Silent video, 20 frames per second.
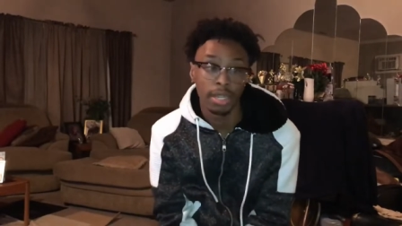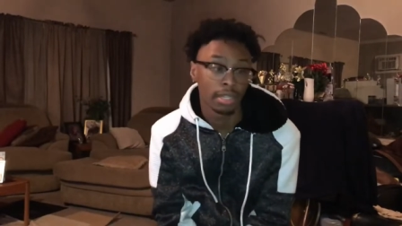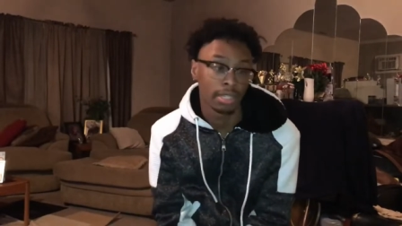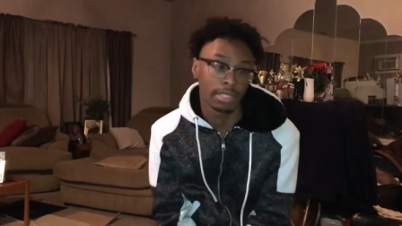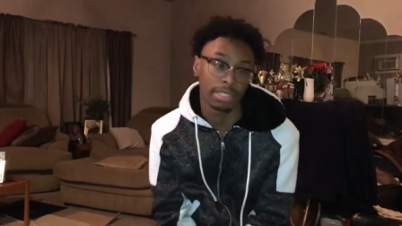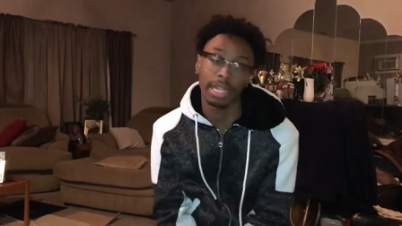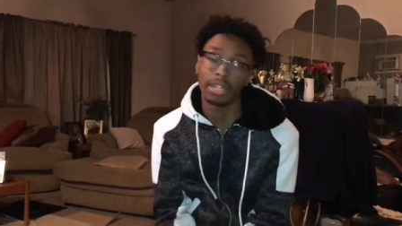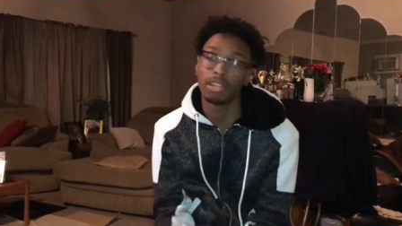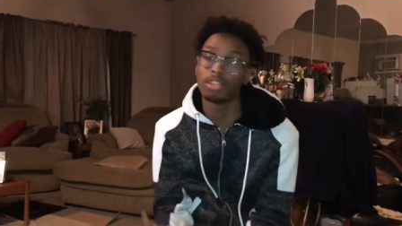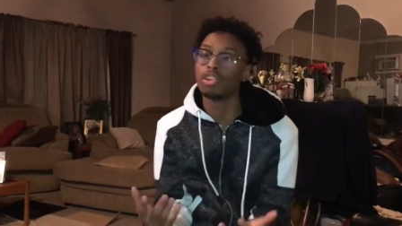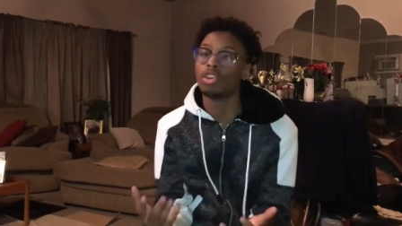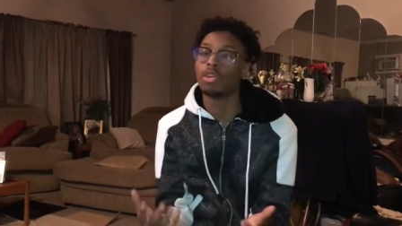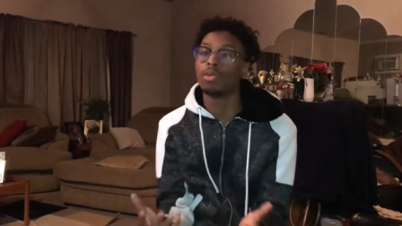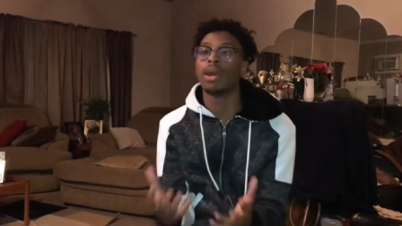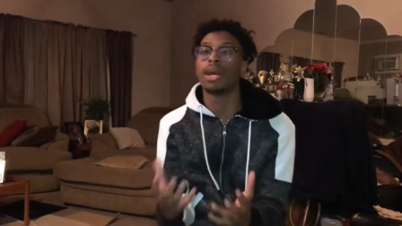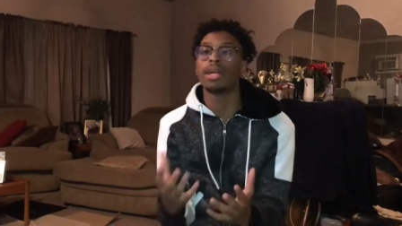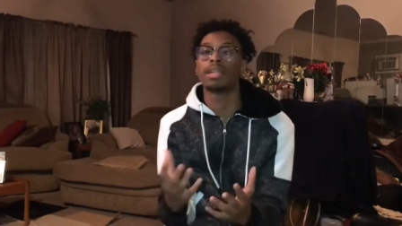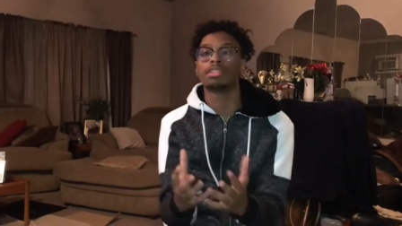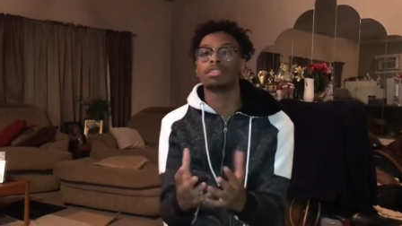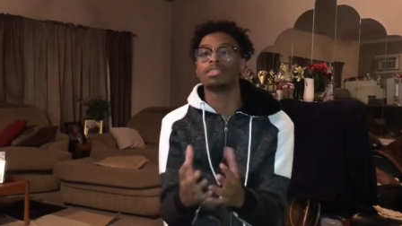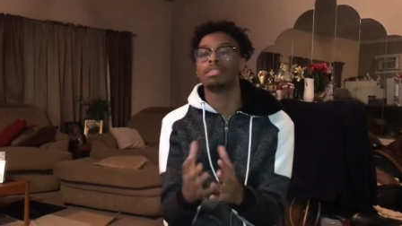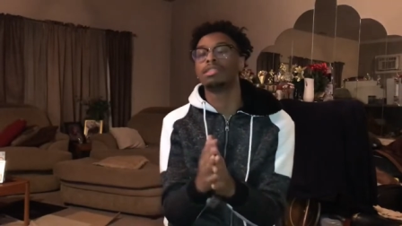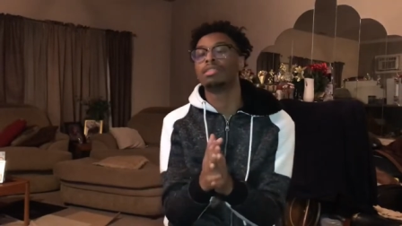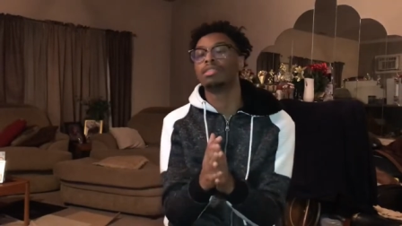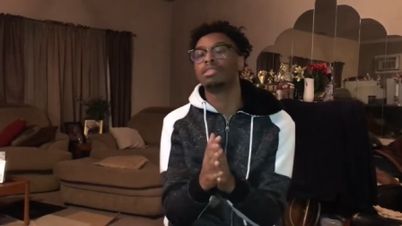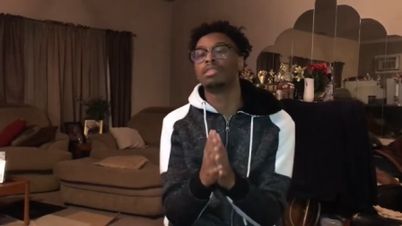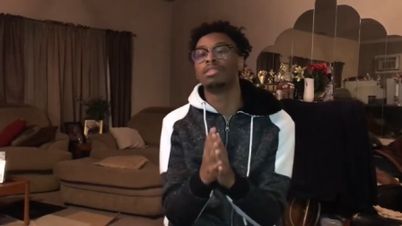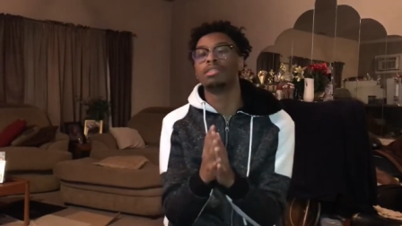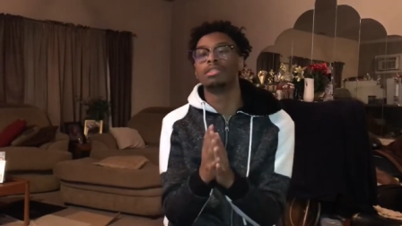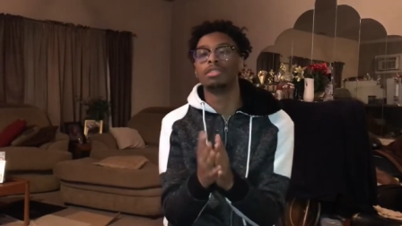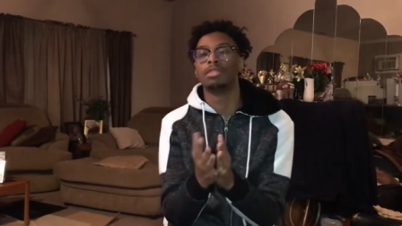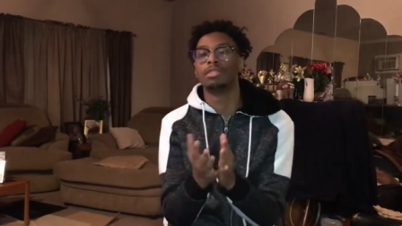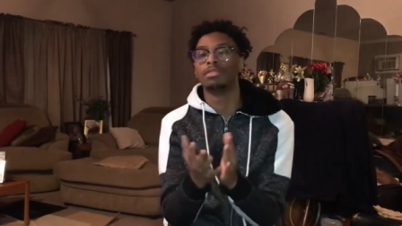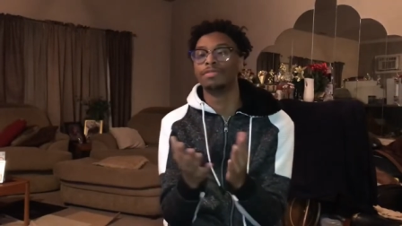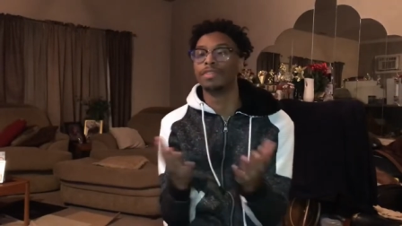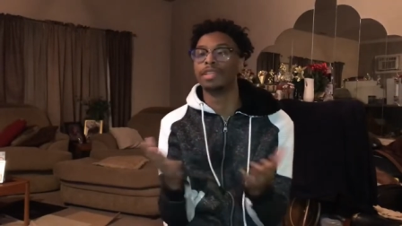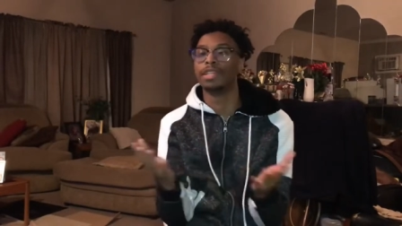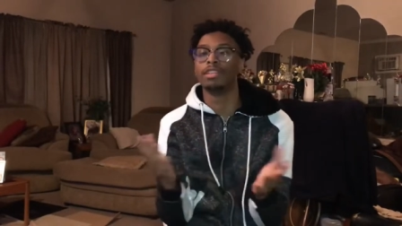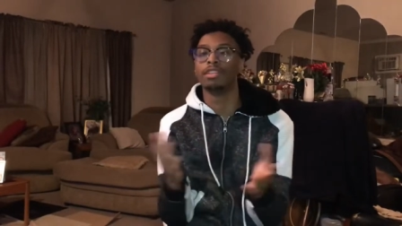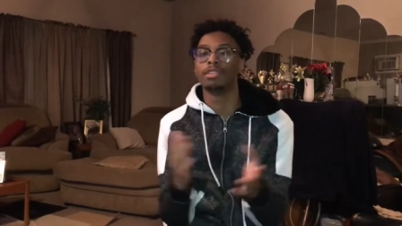Cause I don't know why this the
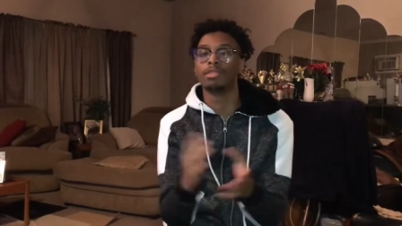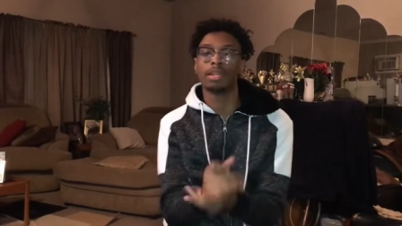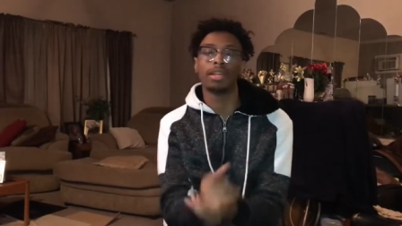video